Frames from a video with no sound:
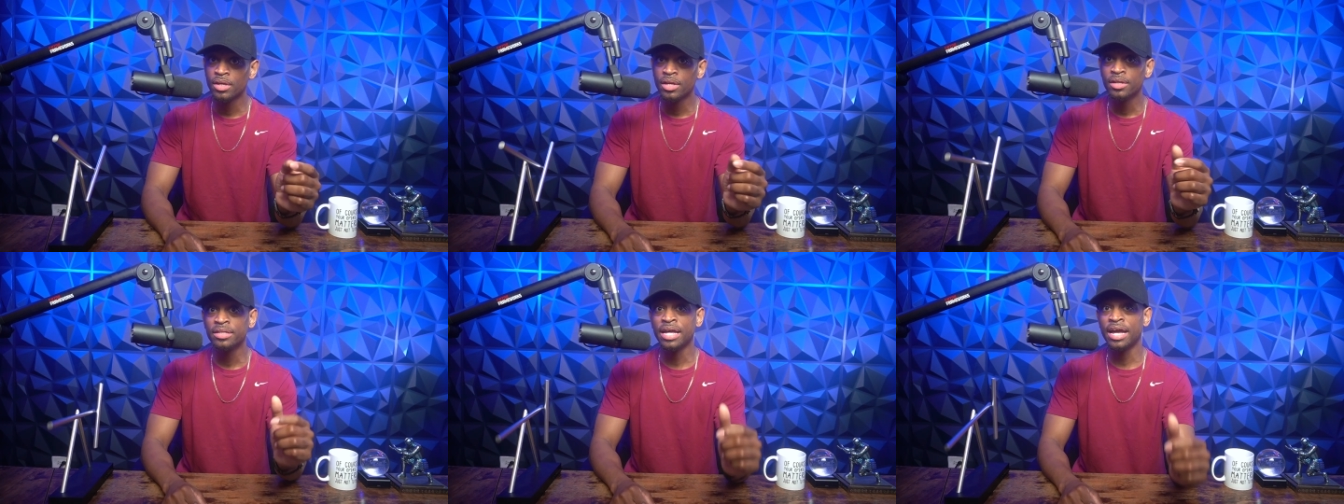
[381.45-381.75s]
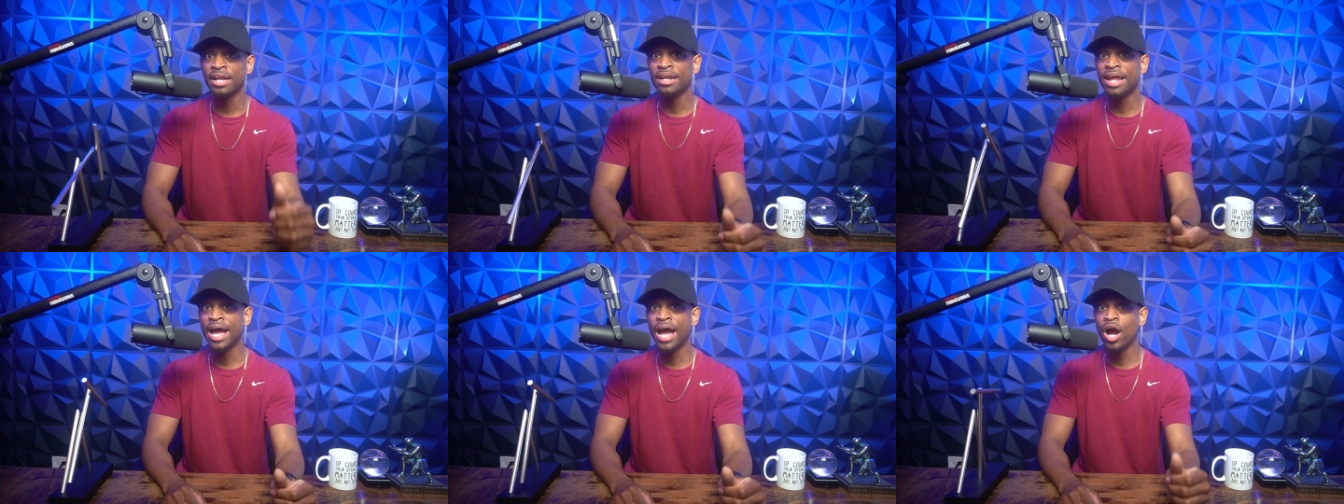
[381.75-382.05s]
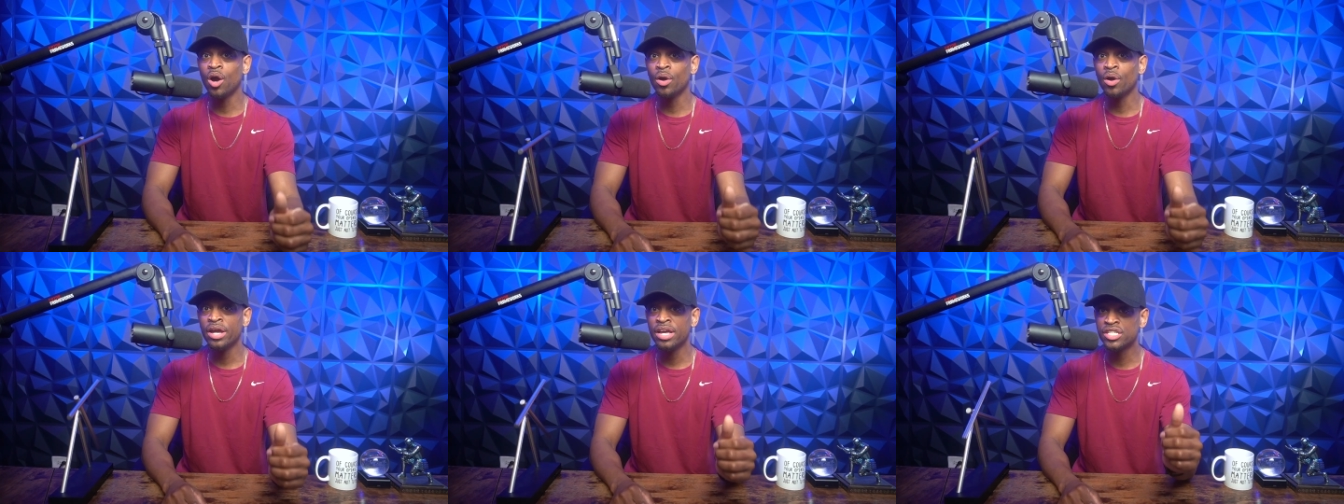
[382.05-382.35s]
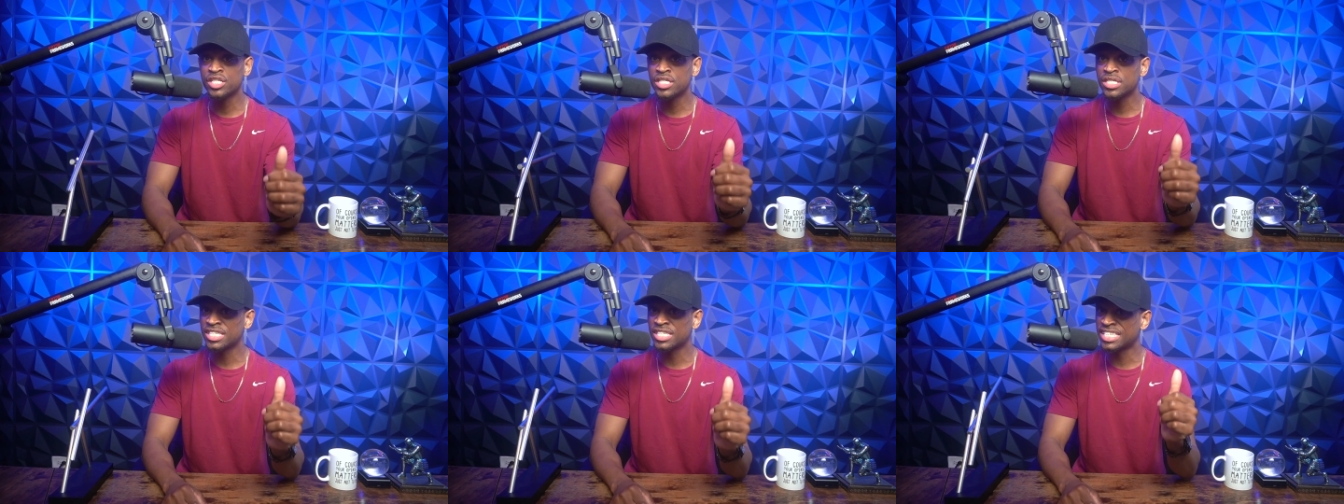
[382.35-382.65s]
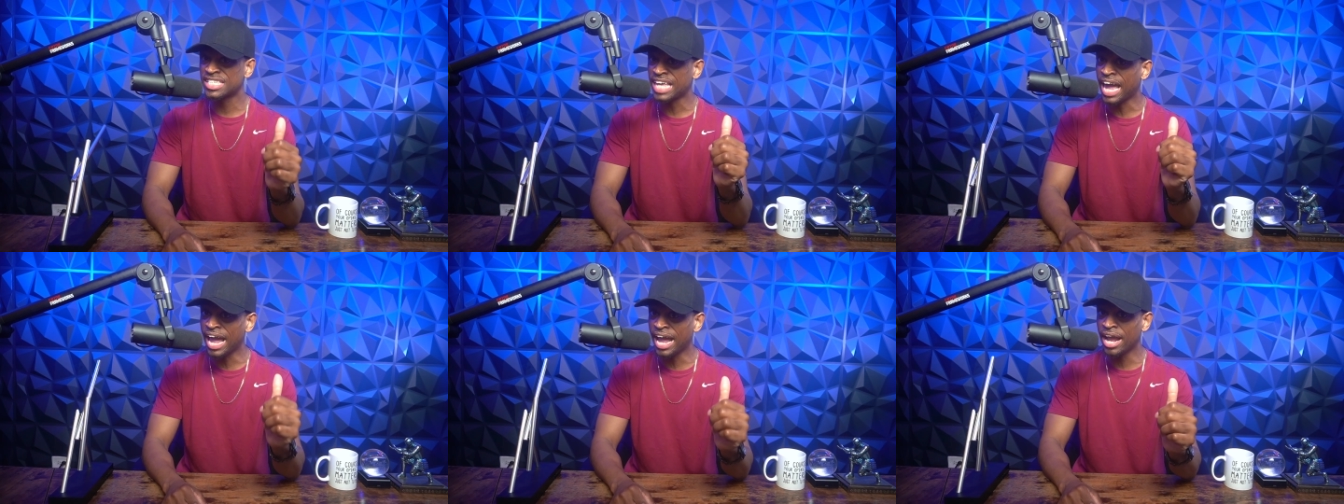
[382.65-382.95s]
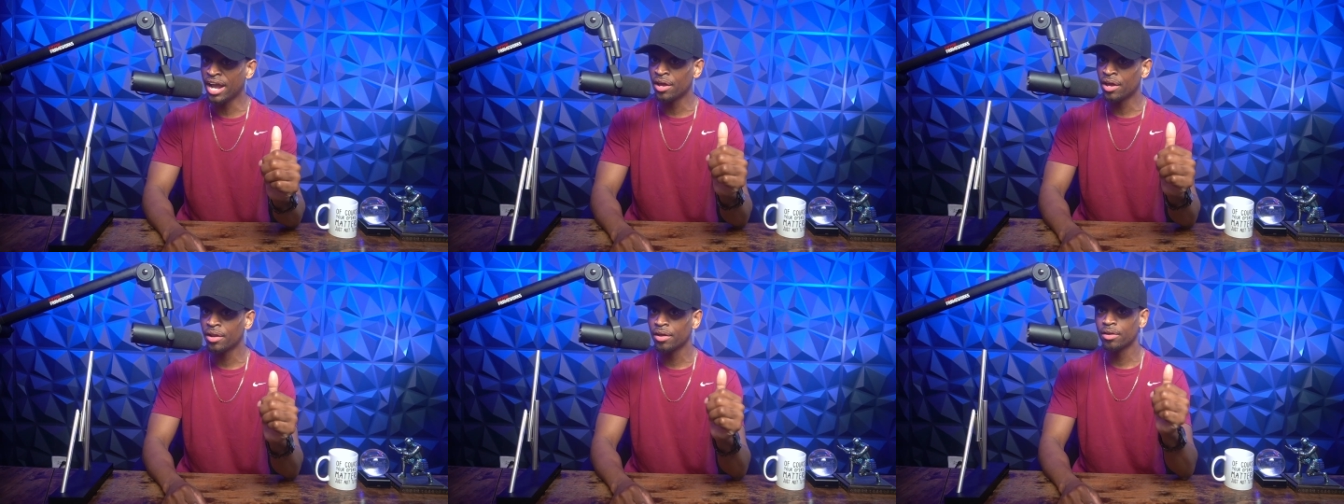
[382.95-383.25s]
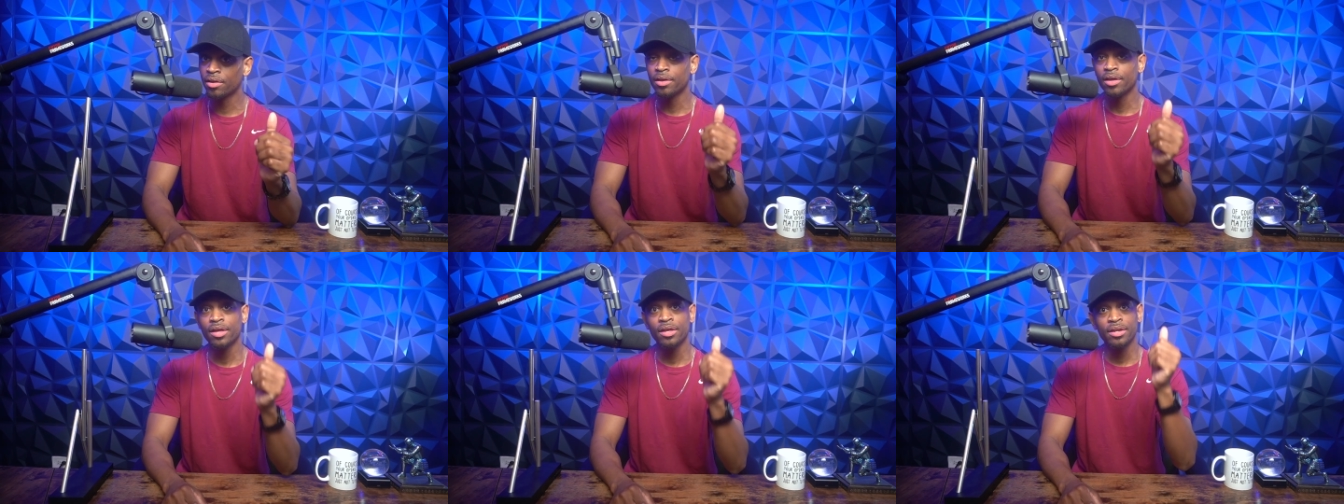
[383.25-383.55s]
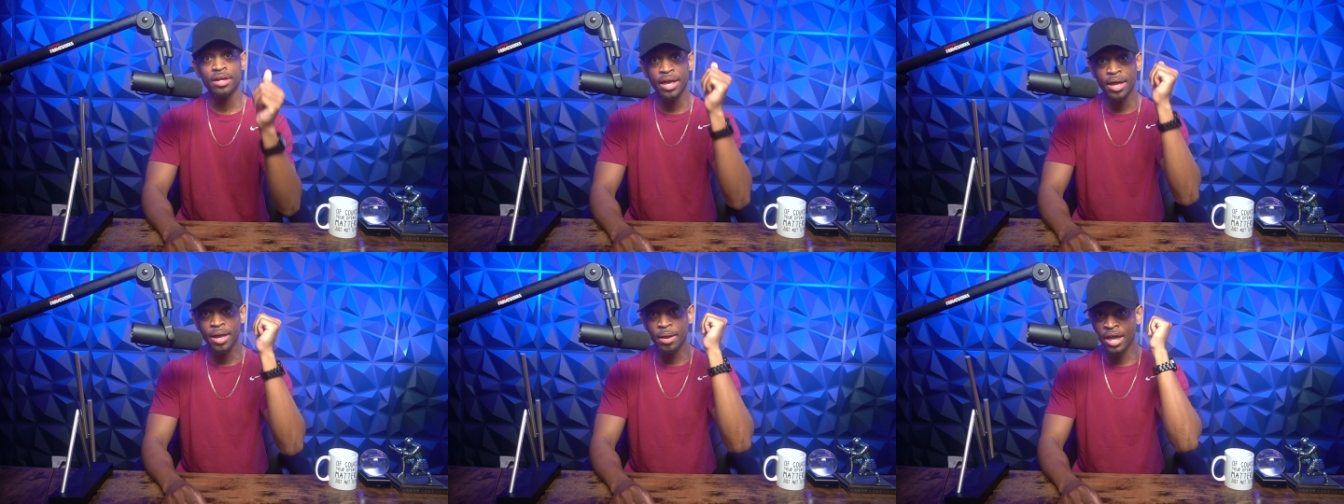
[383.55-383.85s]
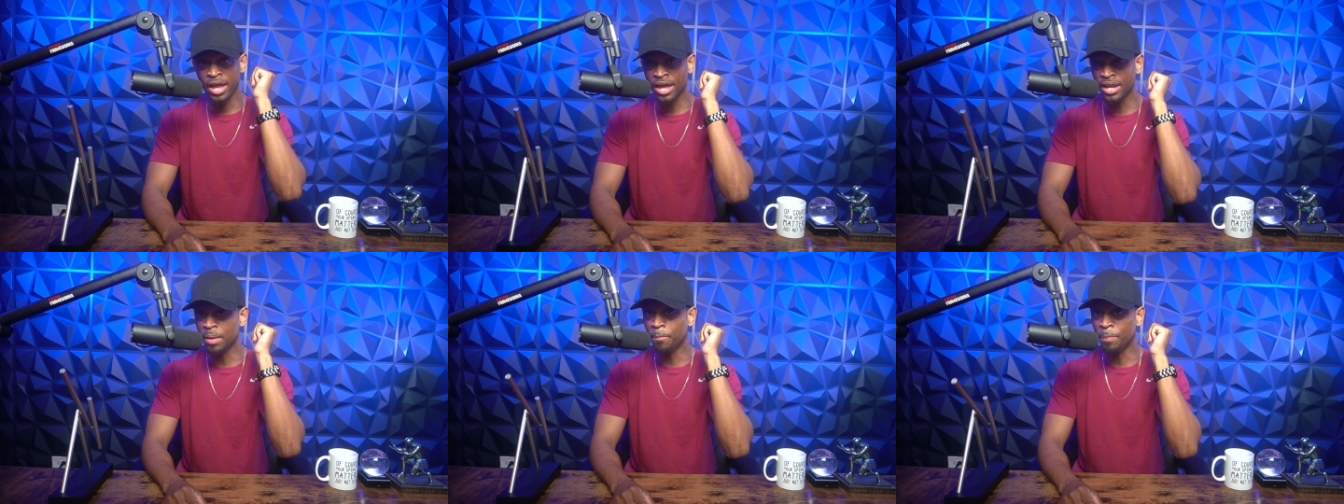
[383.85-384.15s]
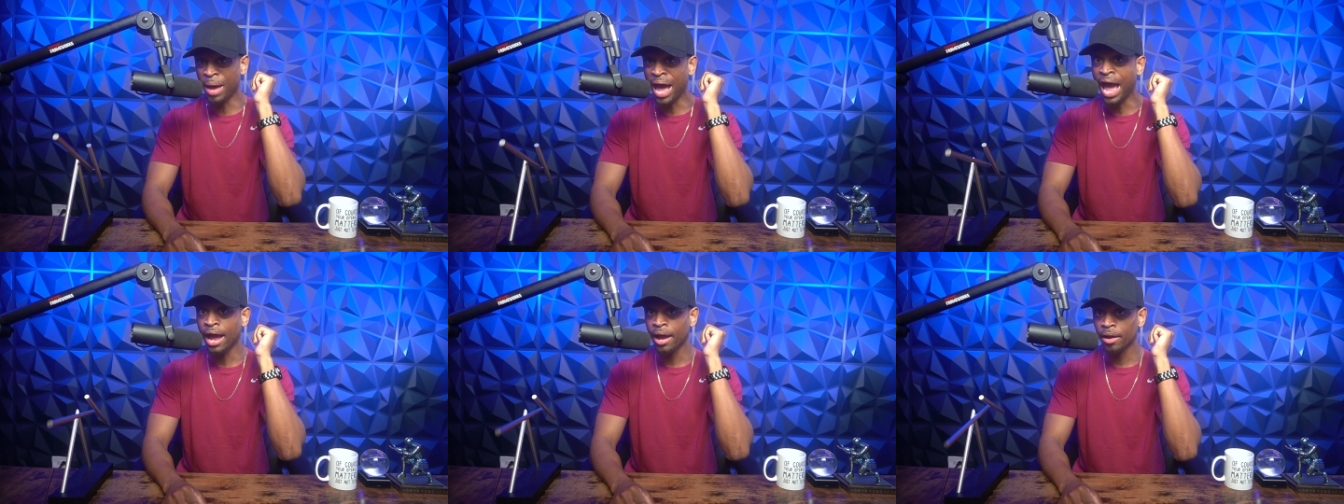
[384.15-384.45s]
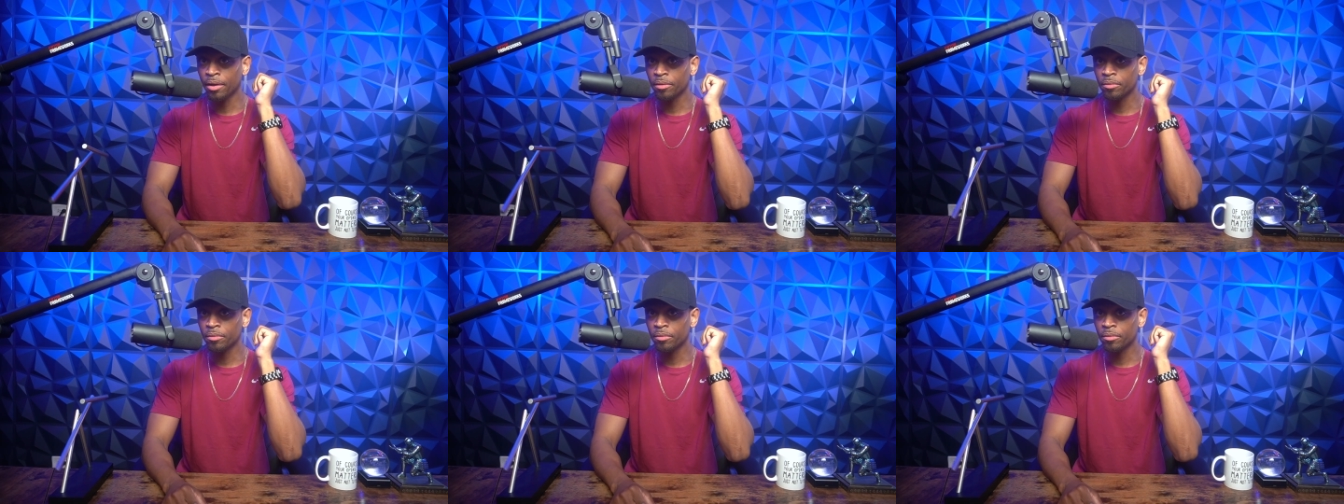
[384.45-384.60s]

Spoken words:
that now is scared in the back.